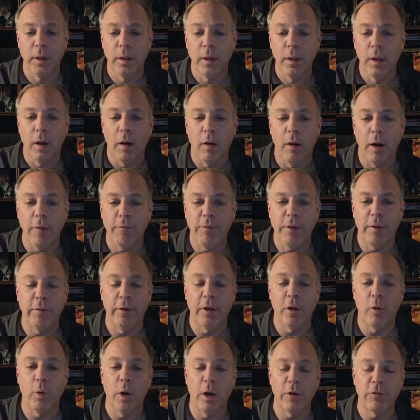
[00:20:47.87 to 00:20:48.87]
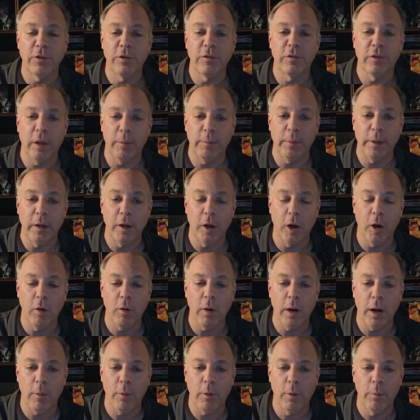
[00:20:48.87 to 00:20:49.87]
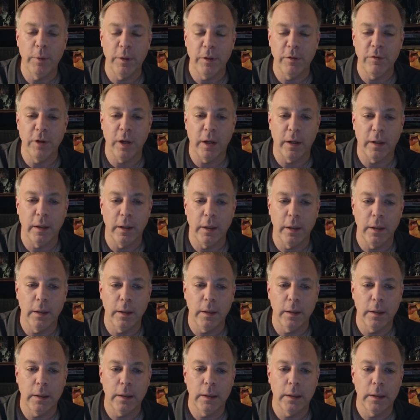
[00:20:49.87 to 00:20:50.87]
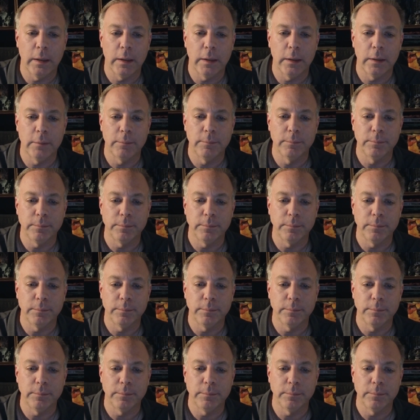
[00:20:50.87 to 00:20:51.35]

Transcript: All right, if you have any questions, let me know. I will be checking um,